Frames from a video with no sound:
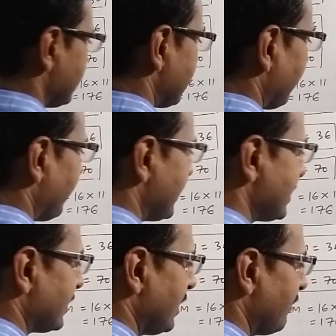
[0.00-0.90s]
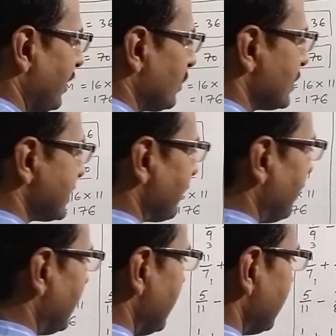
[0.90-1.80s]
7, 5 are 35, 2 are
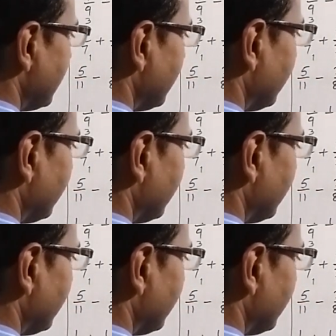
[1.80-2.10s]
70.